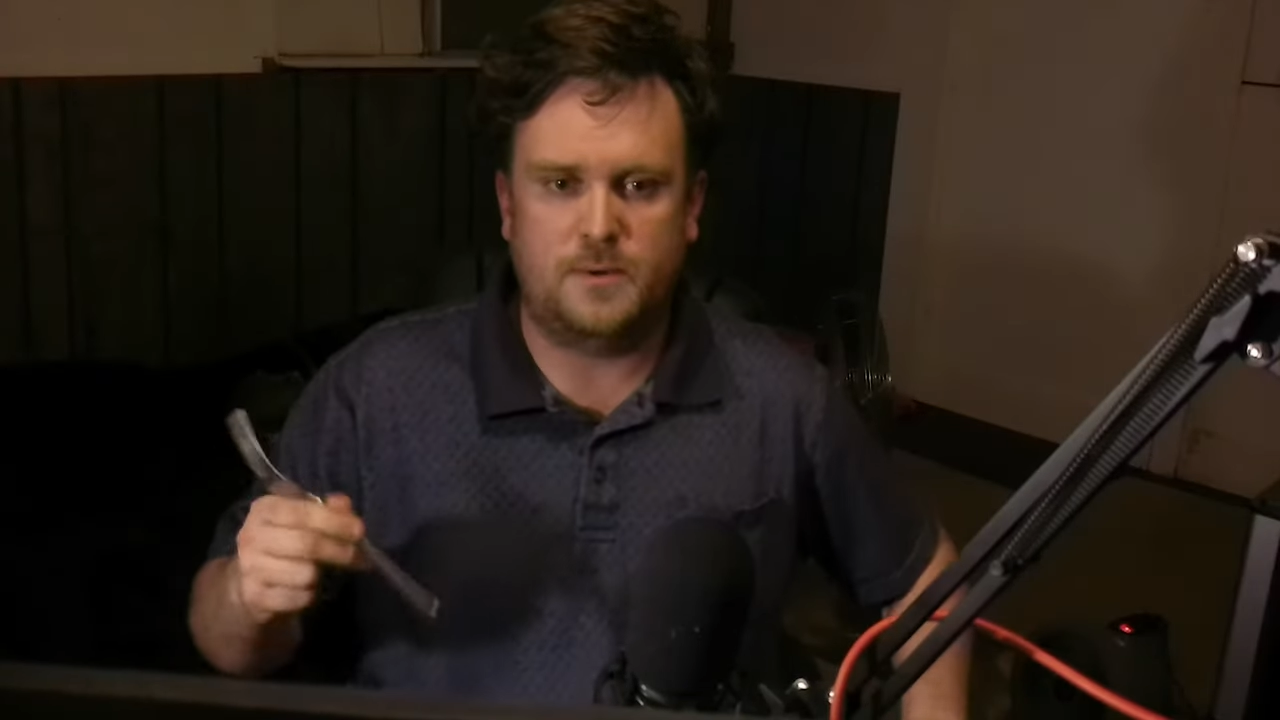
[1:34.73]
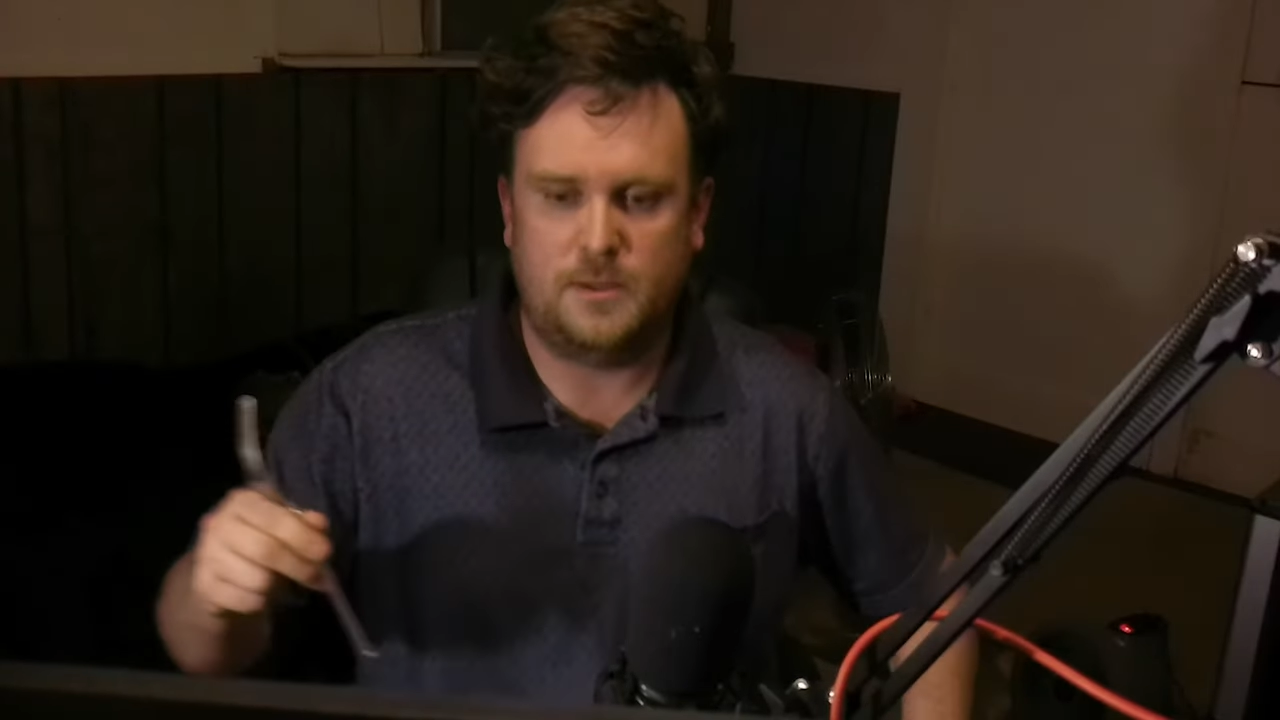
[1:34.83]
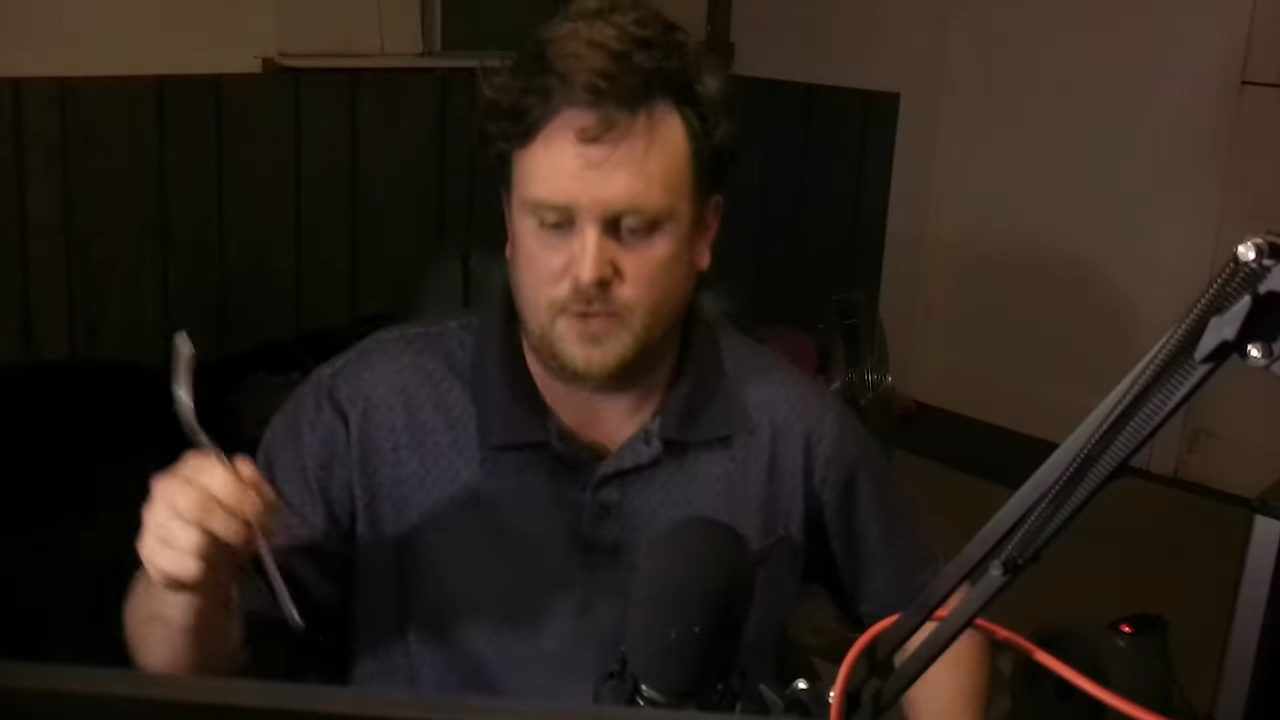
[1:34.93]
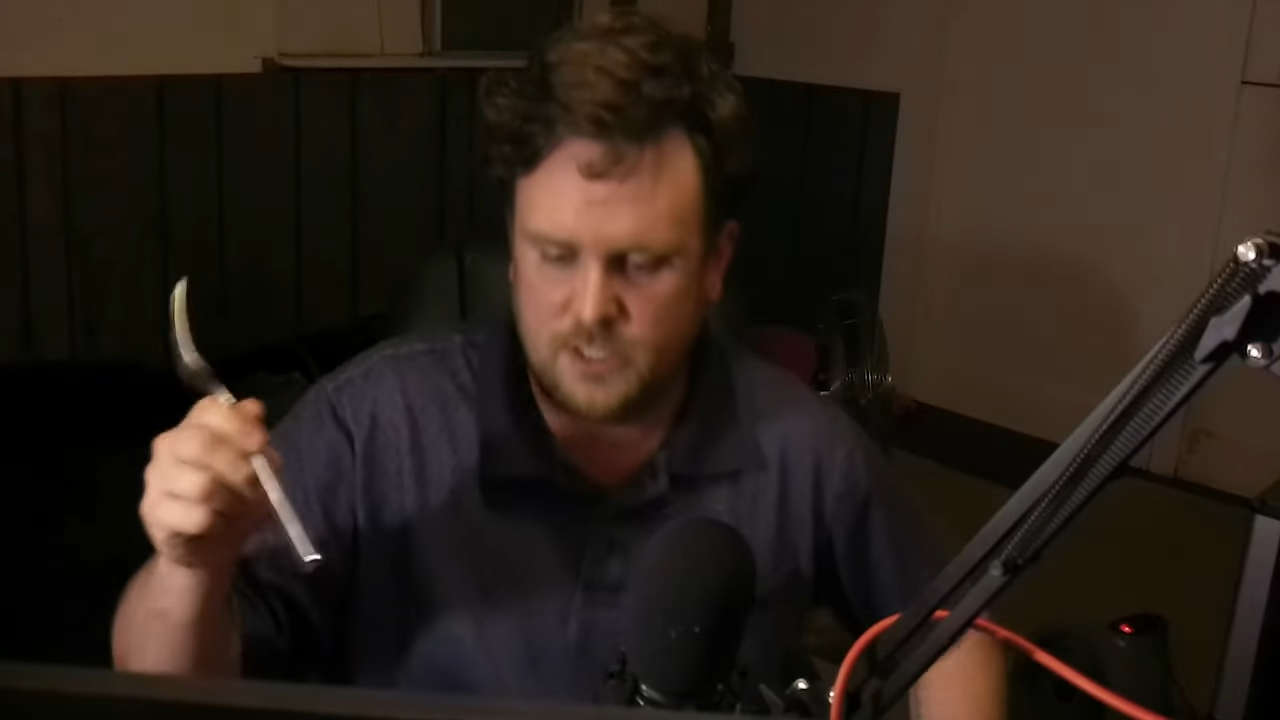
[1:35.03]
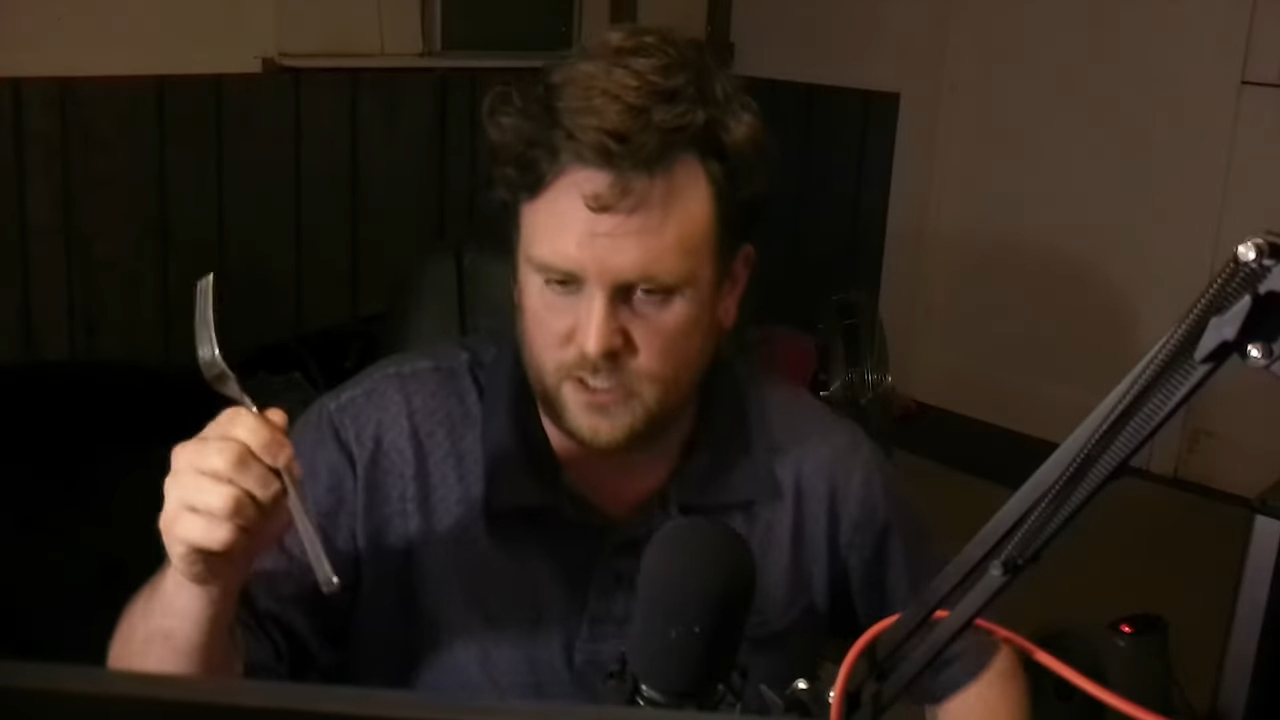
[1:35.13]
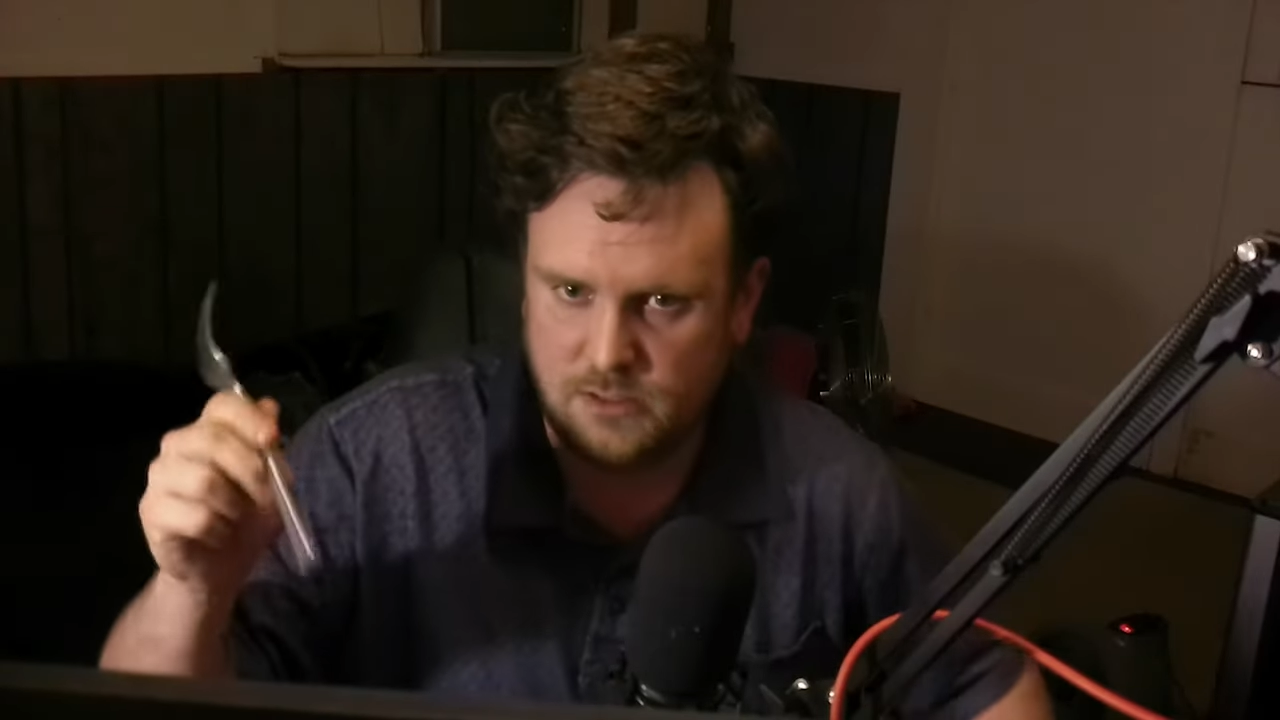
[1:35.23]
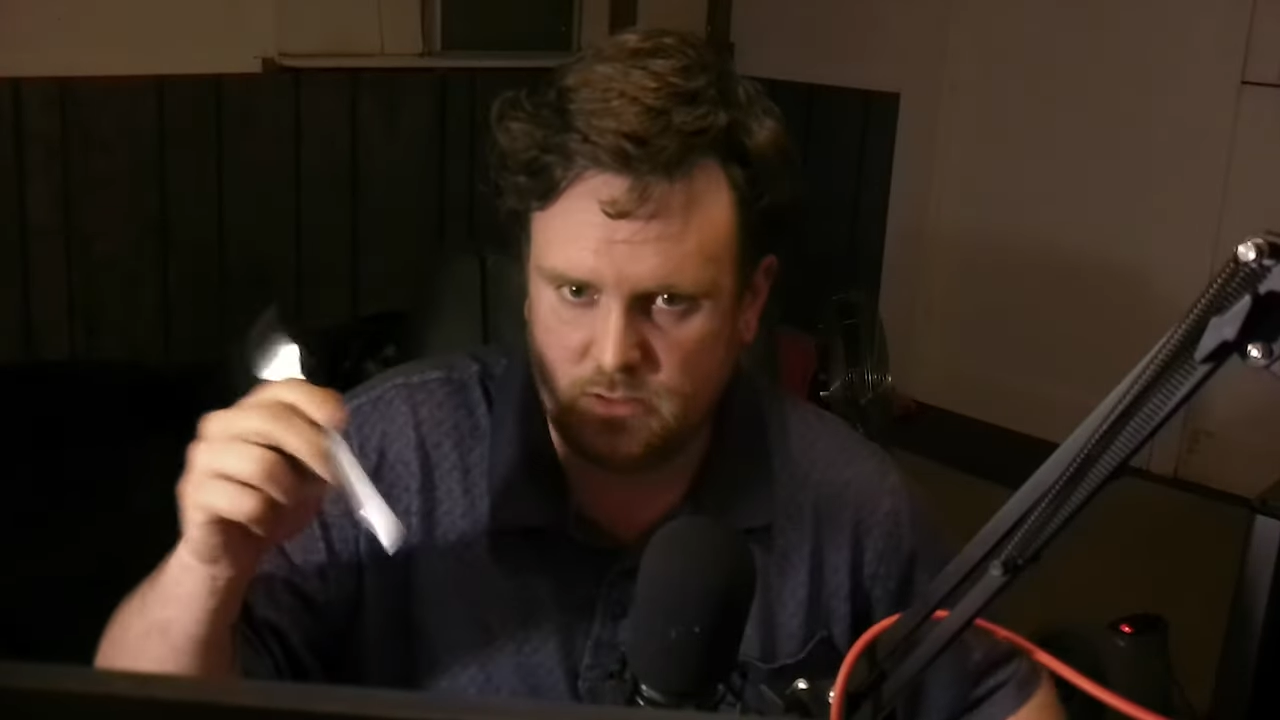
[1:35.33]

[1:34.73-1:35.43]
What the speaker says: but I'm gonna